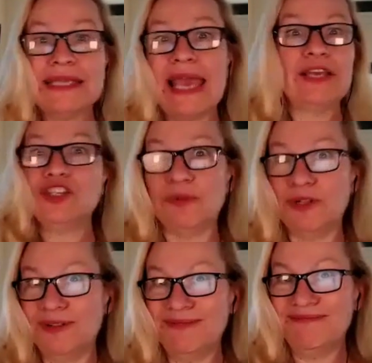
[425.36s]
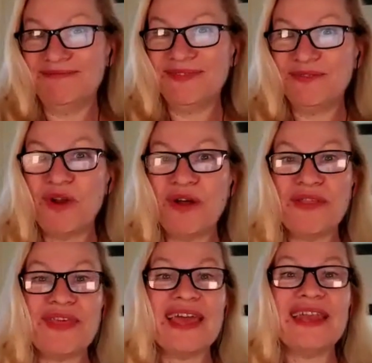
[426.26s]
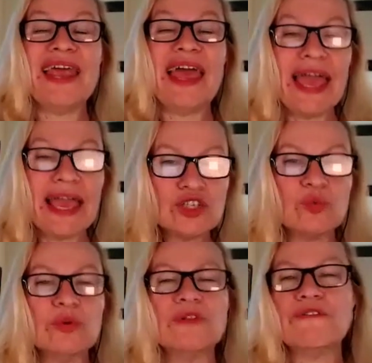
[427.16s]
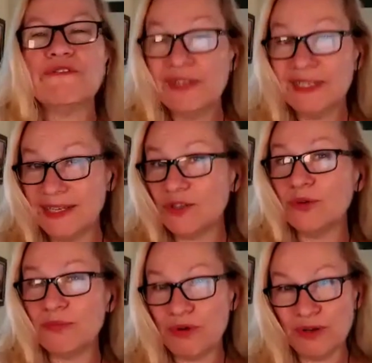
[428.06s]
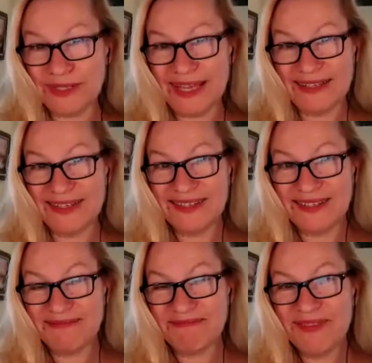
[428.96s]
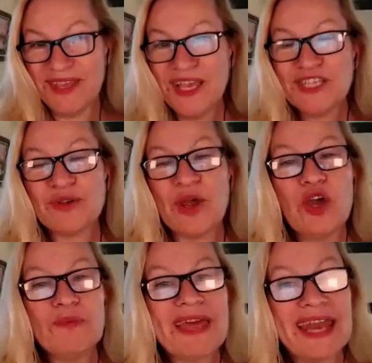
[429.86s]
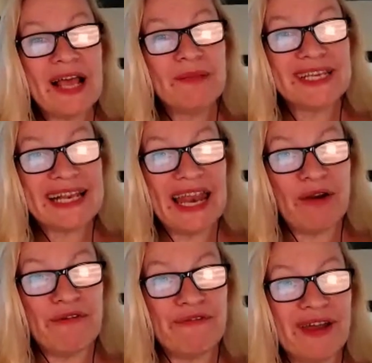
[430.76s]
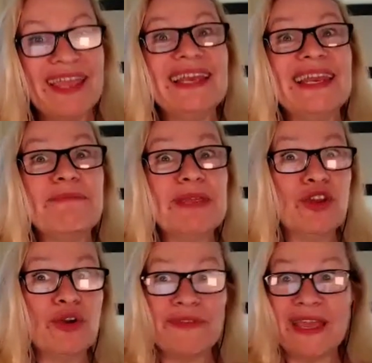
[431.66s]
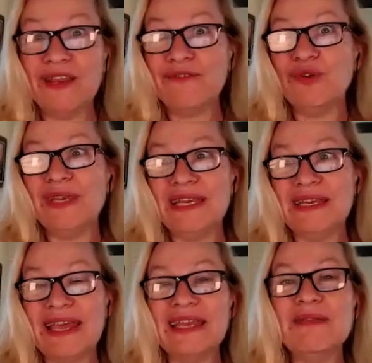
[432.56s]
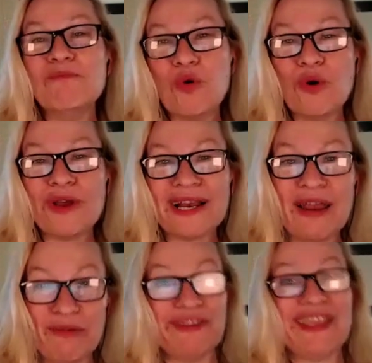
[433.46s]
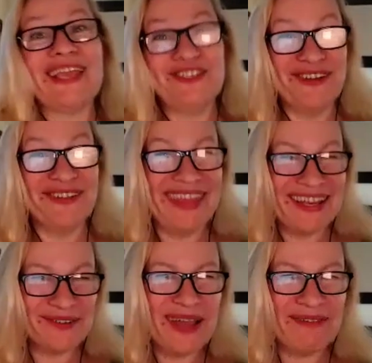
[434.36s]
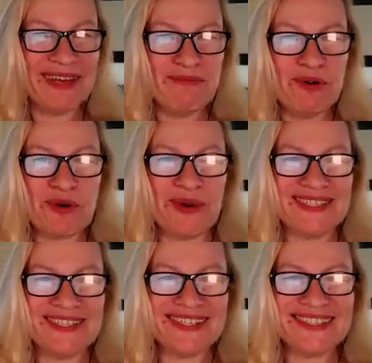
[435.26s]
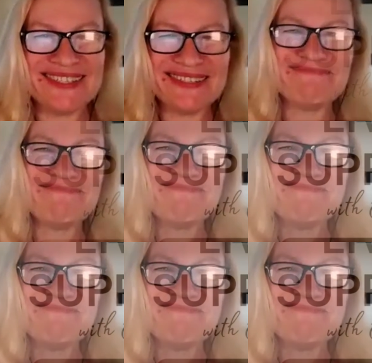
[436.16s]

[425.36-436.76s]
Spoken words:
intangible rather than actual physical processes. So I hope that helps to clarify. Let me know if any of you need any more clarification on that or have any more questions.